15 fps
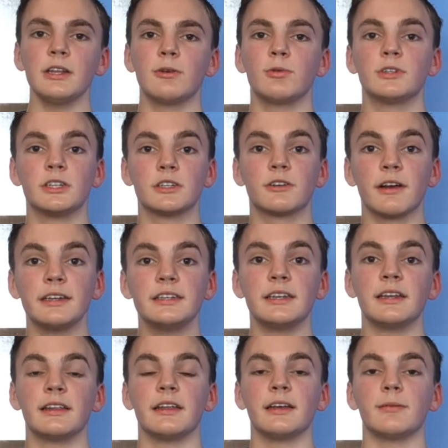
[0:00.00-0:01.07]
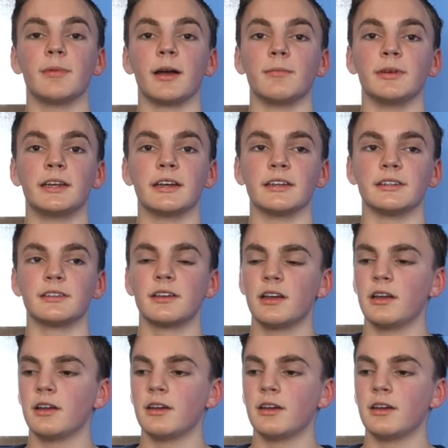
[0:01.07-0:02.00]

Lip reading: Which is crazy to think about because